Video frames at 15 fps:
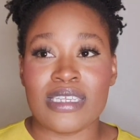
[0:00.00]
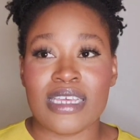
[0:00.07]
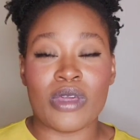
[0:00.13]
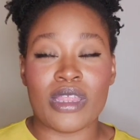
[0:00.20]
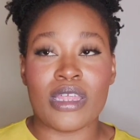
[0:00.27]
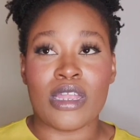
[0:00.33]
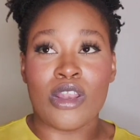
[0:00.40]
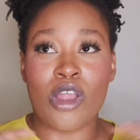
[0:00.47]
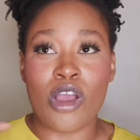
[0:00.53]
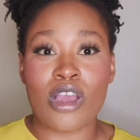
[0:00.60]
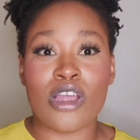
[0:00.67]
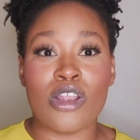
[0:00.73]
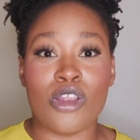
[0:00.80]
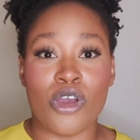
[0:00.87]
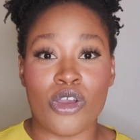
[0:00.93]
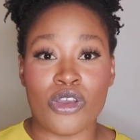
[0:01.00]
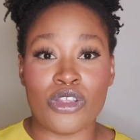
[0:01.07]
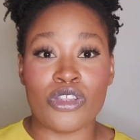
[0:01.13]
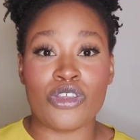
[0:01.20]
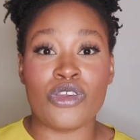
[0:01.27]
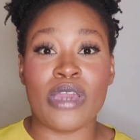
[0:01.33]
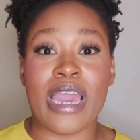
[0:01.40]
with a longer
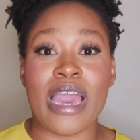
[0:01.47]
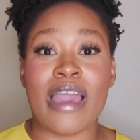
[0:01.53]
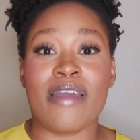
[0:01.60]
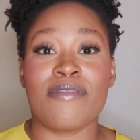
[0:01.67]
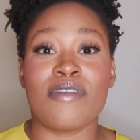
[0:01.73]
loan, you have